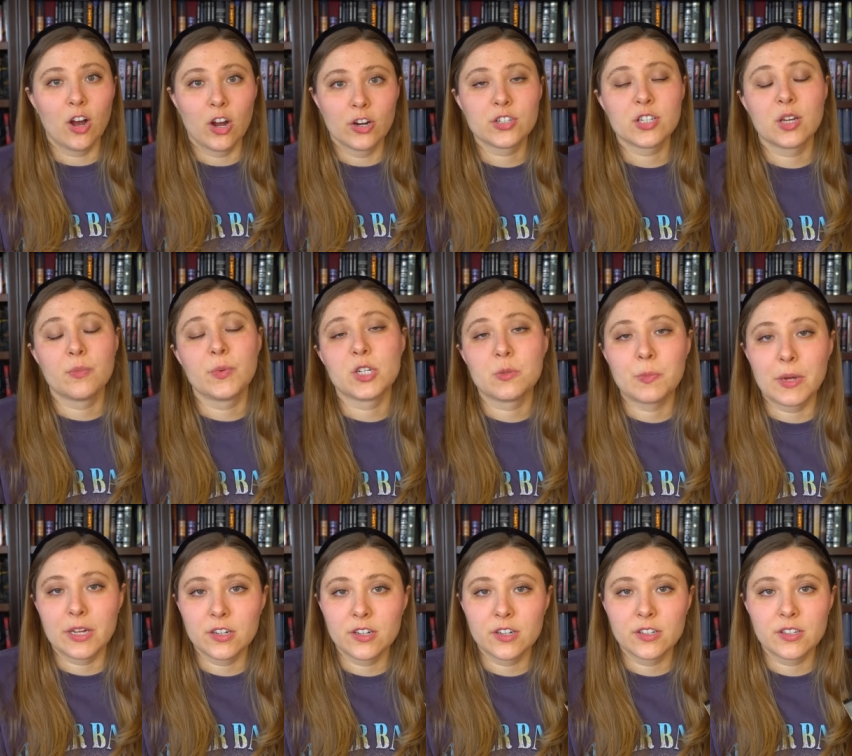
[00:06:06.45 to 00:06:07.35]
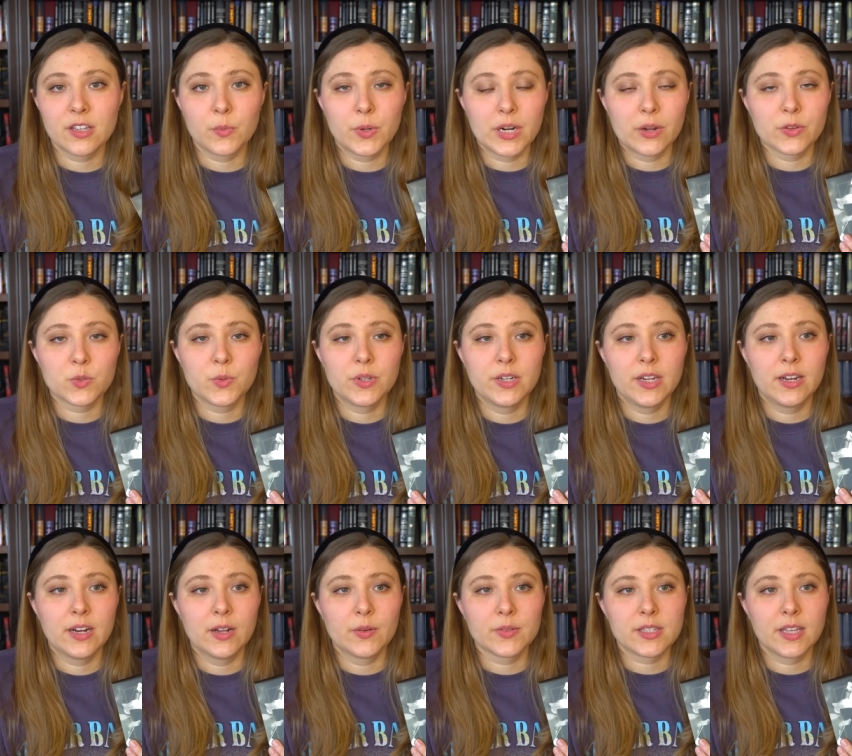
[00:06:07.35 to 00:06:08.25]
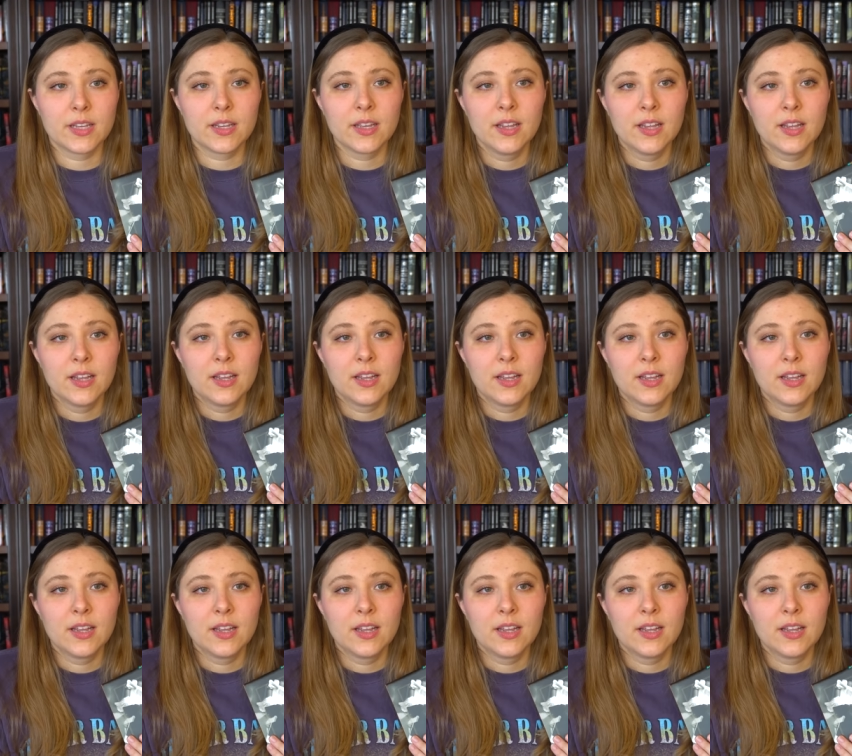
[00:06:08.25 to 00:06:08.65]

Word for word: are so much better that when I was reading it, I was like,